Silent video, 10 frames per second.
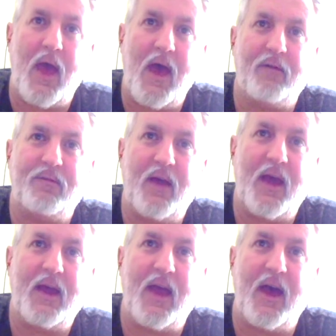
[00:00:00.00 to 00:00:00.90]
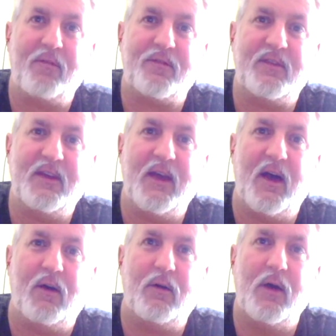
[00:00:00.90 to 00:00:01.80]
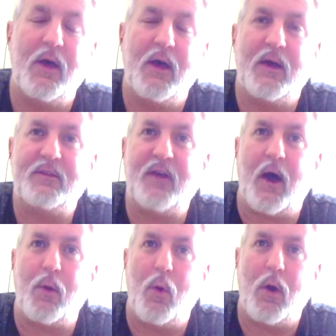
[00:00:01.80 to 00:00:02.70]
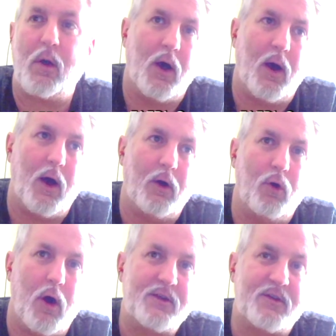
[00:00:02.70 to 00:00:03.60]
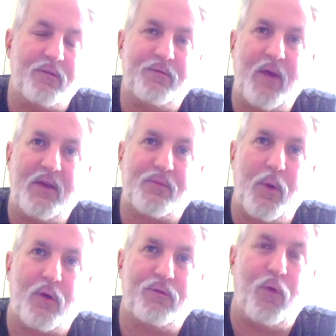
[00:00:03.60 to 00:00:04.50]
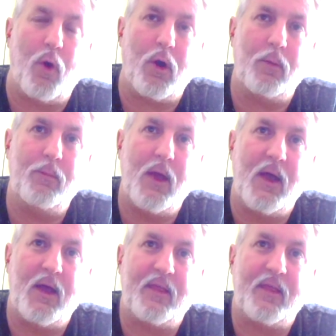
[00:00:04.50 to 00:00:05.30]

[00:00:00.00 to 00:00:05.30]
FAFDL.org. I launched a Facebook forum, the